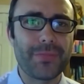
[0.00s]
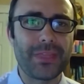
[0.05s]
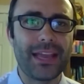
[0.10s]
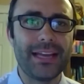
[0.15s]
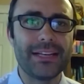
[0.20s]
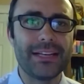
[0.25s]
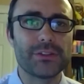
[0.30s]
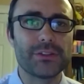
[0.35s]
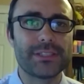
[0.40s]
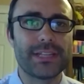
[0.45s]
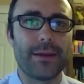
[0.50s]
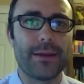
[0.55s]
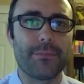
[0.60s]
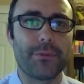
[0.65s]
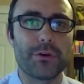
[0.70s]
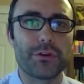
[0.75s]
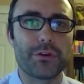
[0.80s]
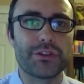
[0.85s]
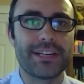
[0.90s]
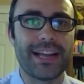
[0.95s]
interesting
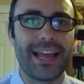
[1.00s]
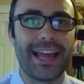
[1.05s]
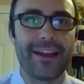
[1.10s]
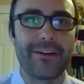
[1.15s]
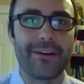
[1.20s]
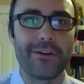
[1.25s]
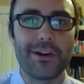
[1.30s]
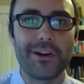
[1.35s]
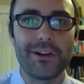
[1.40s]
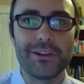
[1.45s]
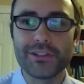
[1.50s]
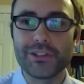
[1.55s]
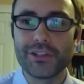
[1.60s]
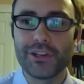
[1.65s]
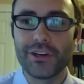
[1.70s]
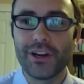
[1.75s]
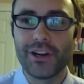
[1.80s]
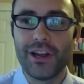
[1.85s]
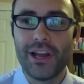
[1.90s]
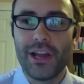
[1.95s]
approach to
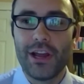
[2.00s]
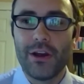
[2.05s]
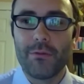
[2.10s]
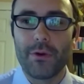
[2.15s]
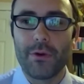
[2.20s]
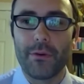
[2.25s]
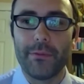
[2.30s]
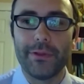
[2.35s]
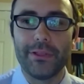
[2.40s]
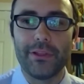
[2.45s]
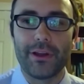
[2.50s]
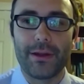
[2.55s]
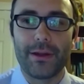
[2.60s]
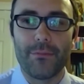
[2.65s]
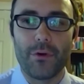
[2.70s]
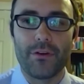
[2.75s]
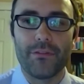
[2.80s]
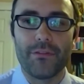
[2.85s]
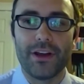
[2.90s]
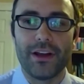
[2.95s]
agriculture, where we look at
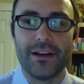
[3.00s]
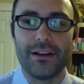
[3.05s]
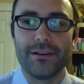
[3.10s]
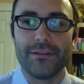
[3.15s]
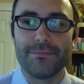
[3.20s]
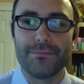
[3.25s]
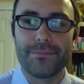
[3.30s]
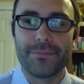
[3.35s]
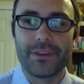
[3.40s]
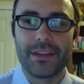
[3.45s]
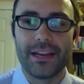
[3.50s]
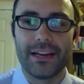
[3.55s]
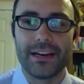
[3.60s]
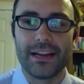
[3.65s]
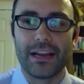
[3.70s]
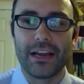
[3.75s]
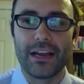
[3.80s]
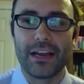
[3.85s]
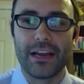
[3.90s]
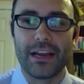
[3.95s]
more of a kind
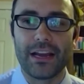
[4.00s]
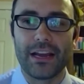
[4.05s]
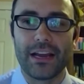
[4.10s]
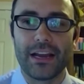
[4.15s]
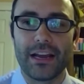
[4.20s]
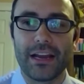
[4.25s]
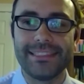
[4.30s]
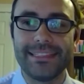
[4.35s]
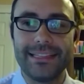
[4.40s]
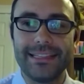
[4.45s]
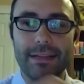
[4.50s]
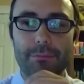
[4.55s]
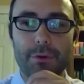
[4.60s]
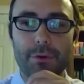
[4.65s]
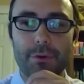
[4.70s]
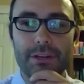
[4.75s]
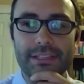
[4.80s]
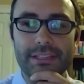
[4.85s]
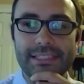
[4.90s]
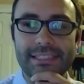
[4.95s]
of conscious and
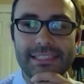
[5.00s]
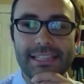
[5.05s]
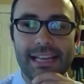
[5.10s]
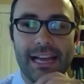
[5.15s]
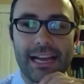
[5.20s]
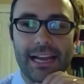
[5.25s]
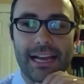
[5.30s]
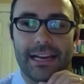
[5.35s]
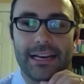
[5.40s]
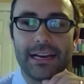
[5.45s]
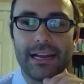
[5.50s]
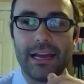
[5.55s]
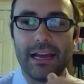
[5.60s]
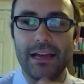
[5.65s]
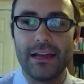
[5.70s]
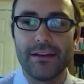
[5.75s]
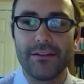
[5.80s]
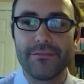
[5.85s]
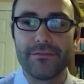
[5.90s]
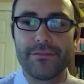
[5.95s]
deliberate design
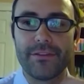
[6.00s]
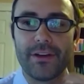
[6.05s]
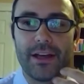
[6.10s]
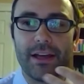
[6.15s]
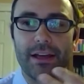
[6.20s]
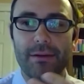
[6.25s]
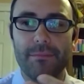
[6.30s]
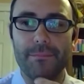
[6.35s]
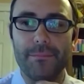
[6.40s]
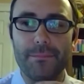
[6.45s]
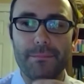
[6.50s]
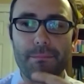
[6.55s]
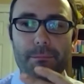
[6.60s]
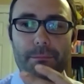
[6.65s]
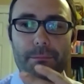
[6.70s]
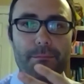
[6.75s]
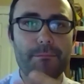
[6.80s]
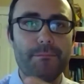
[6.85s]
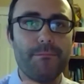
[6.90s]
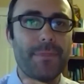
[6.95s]
of
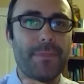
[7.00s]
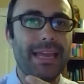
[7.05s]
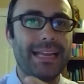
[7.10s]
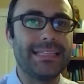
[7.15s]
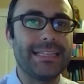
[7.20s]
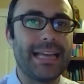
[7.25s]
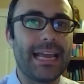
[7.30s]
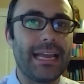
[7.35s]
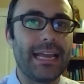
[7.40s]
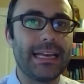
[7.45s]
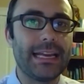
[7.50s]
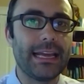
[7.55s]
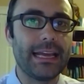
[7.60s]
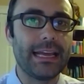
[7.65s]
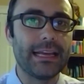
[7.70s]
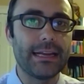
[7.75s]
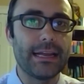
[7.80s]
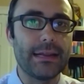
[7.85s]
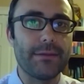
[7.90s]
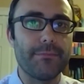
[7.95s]
maintaining
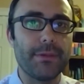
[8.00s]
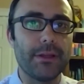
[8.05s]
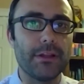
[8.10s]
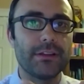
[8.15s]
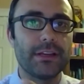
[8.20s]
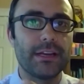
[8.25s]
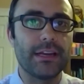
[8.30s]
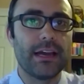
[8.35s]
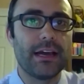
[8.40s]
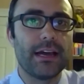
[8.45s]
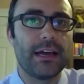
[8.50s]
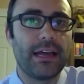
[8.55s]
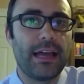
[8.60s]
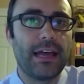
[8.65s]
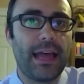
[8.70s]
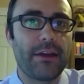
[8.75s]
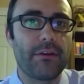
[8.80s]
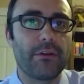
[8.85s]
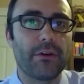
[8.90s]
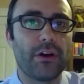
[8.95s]
and building
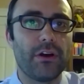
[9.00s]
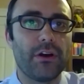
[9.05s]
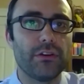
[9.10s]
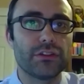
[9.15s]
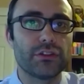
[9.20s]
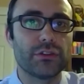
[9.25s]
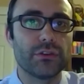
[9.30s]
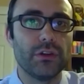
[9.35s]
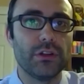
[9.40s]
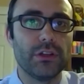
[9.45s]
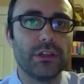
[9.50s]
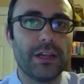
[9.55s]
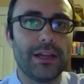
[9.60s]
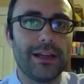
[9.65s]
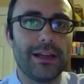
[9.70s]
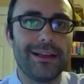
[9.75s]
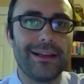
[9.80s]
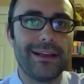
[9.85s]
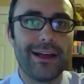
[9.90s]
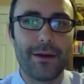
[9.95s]
agricultural
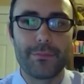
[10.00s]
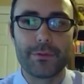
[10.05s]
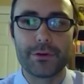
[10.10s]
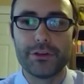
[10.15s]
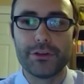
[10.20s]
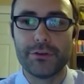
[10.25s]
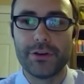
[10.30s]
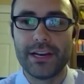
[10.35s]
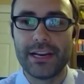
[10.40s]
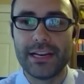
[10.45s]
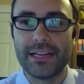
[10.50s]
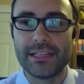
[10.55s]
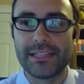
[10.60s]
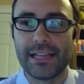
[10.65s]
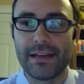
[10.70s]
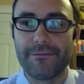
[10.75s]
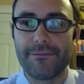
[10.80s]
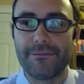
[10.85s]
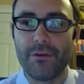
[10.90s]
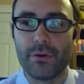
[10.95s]
opportunities
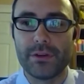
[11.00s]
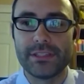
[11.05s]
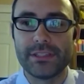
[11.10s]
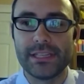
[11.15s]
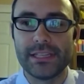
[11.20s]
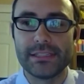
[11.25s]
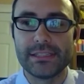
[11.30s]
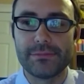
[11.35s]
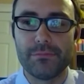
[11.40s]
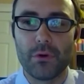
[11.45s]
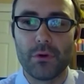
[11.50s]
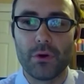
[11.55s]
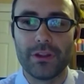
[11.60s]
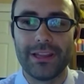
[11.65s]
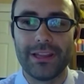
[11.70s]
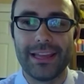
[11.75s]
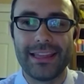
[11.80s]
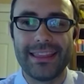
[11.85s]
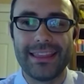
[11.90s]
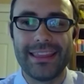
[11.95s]
that focuses more on
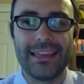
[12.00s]
like